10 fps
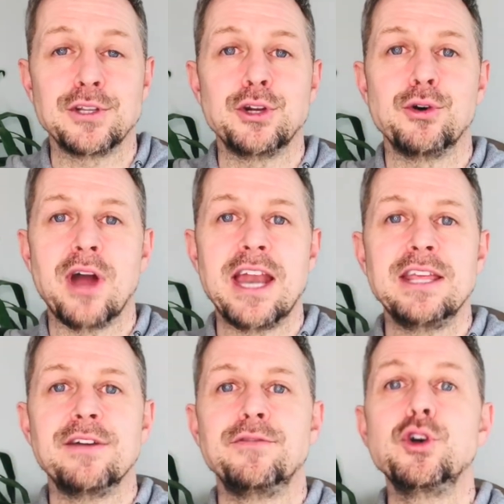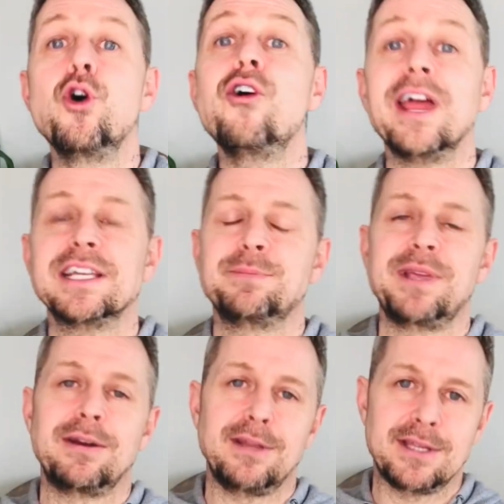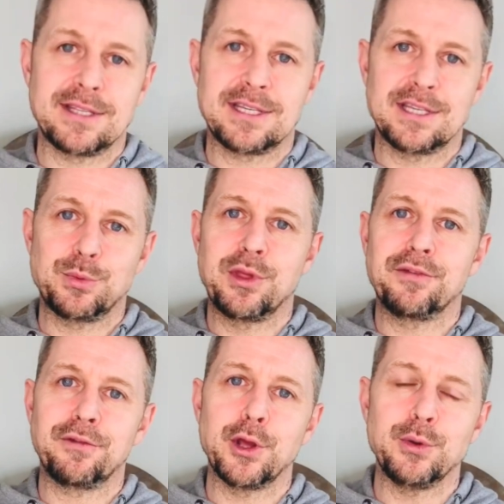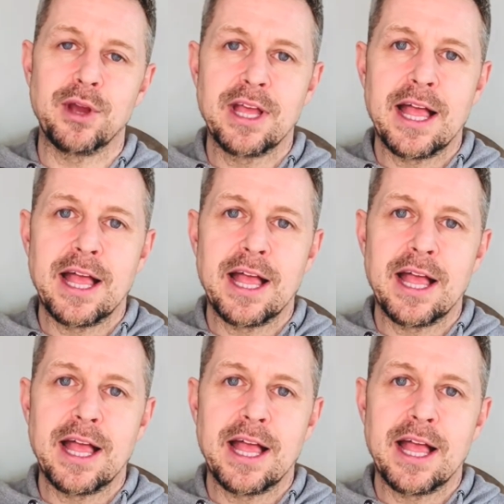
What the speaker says: to know any of your experiences with flute,